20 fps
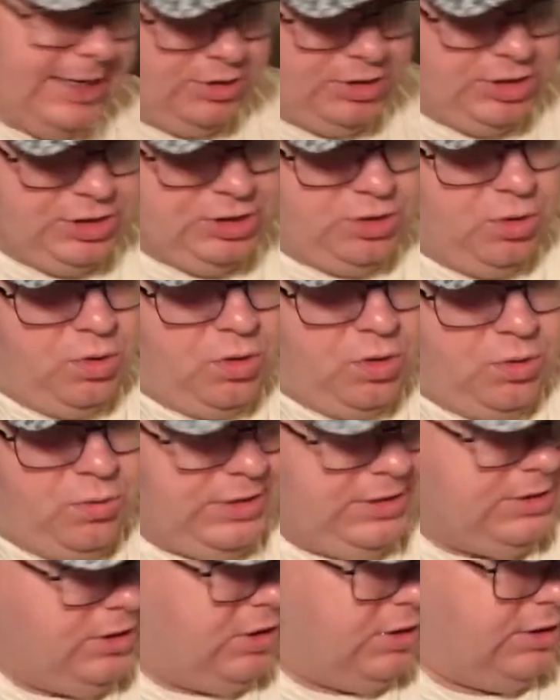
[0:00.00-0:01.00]
store
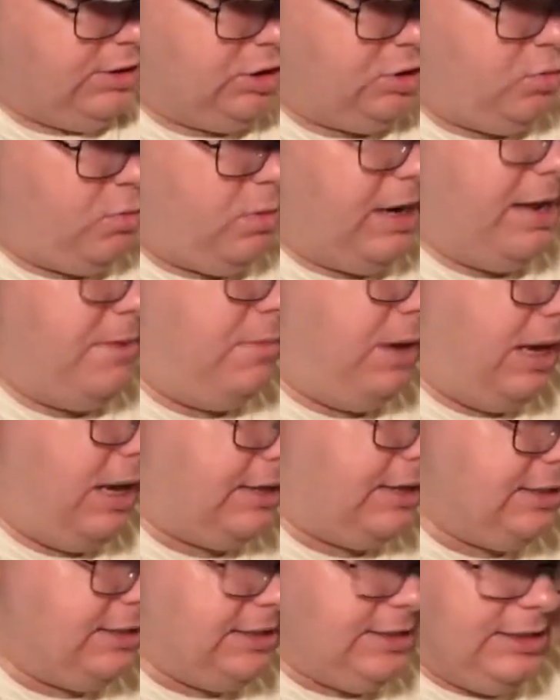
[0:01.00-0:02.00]
would cost
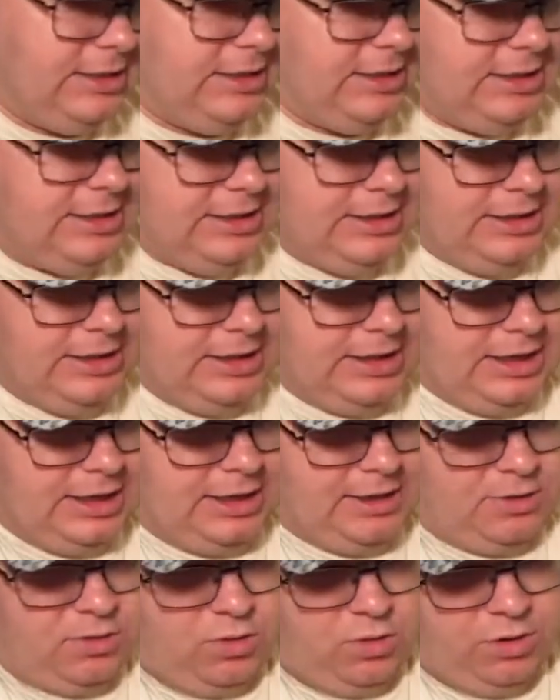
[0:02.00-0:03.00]
$20,
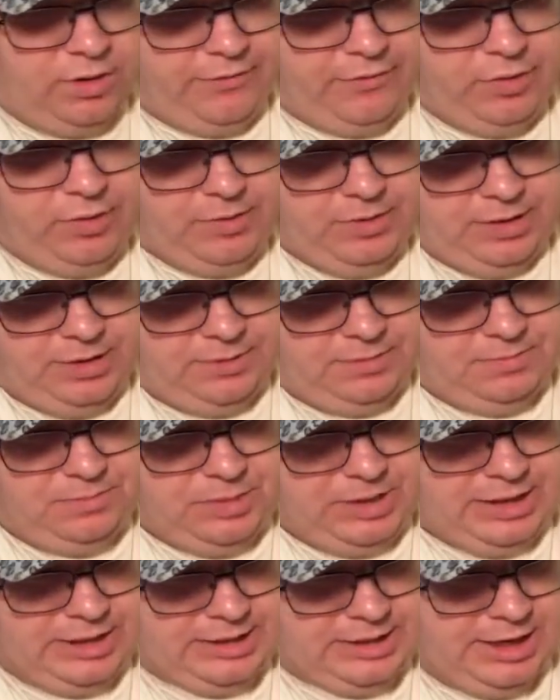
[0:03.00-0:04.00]
or if you know,
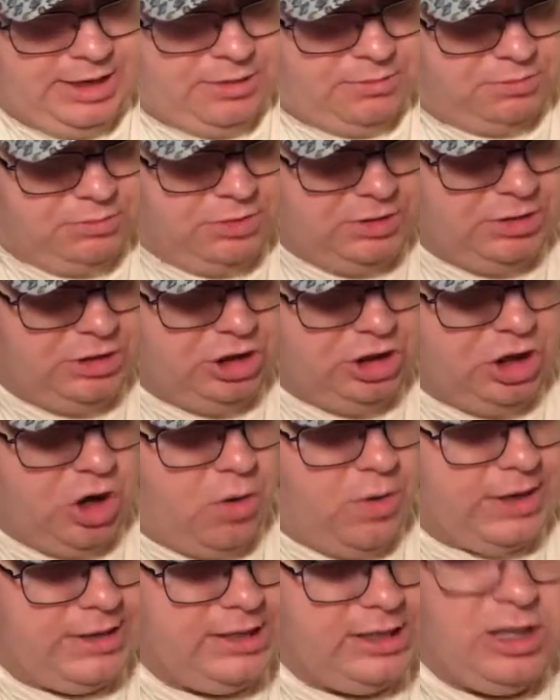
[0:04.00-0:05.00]
because they're
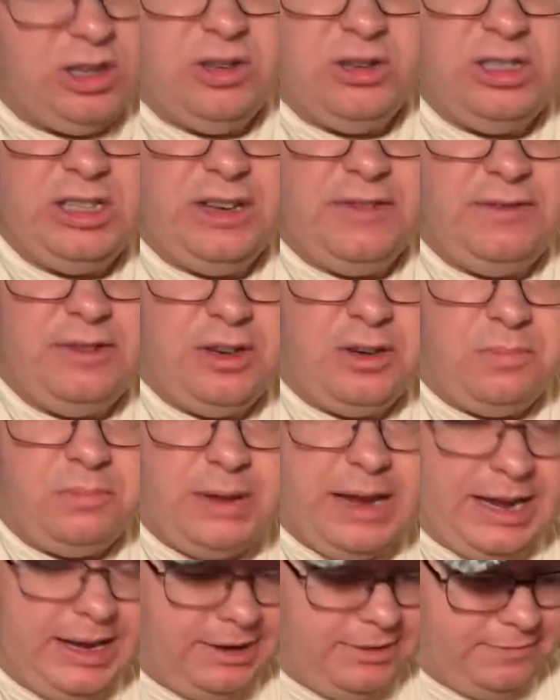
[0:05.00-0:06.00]
show exclusive, you're
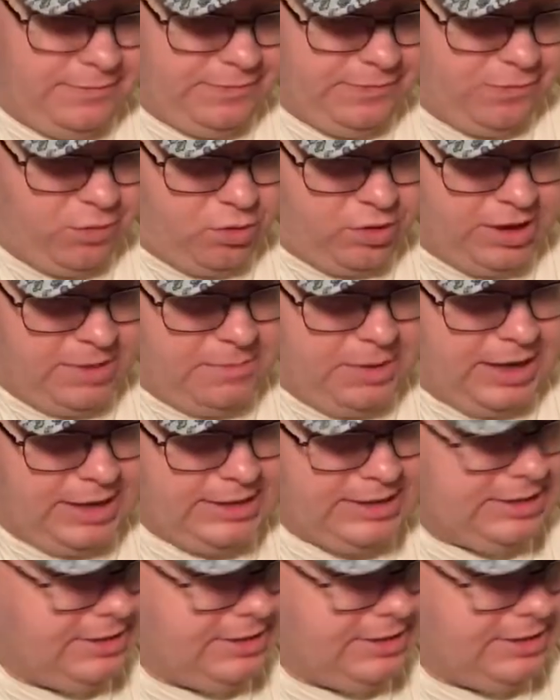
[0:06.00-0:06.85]
paying $40